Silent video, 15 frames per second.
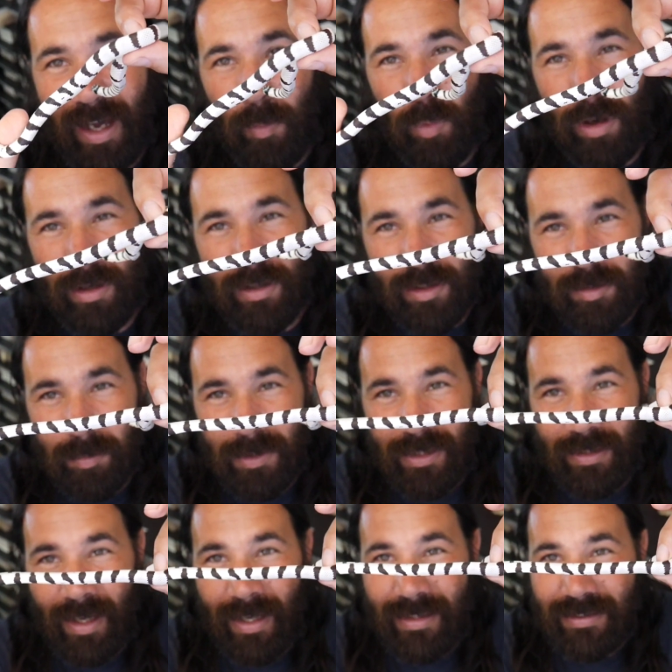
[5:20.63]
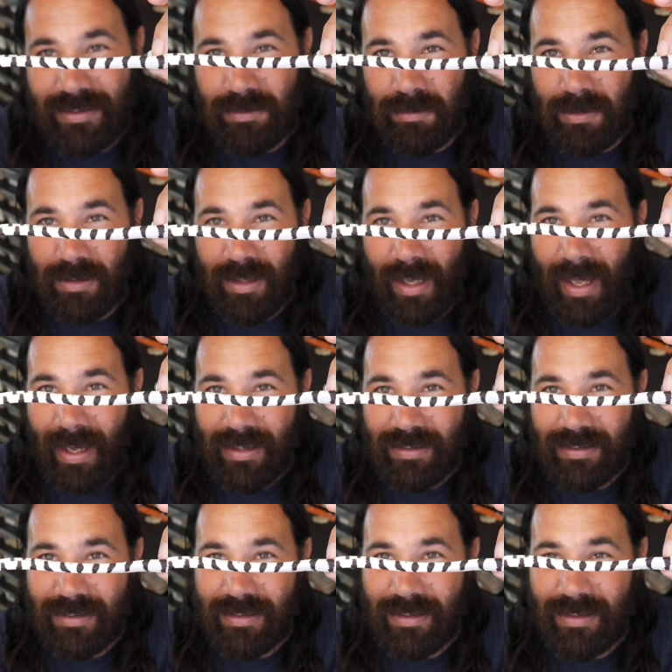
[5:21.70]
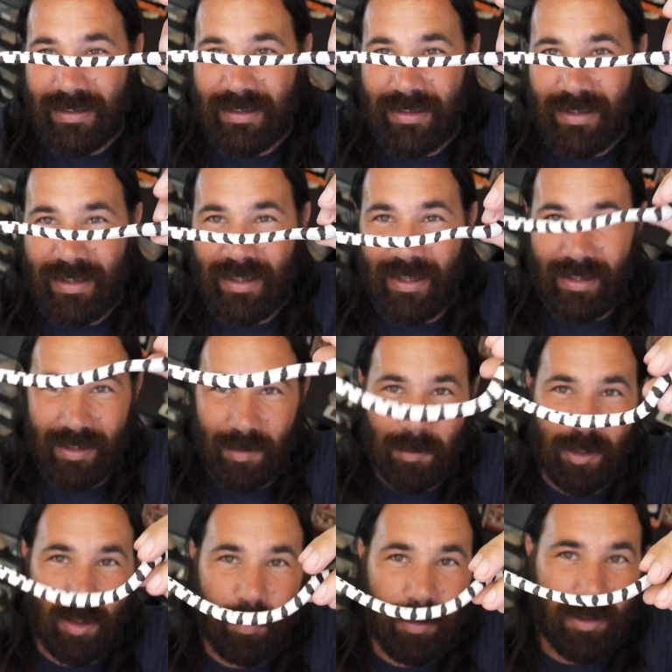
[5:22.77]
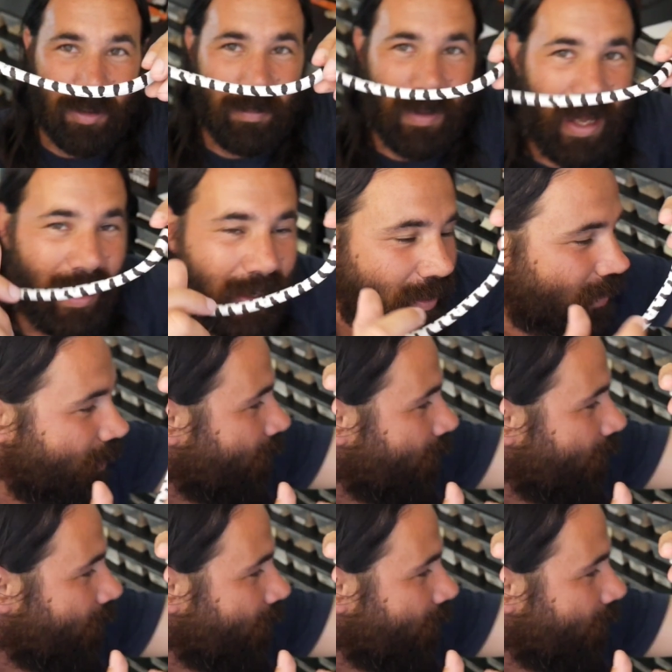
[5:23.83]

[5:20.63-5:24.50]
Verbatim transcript: I want her to be nice and relaxed. Let me go put her back.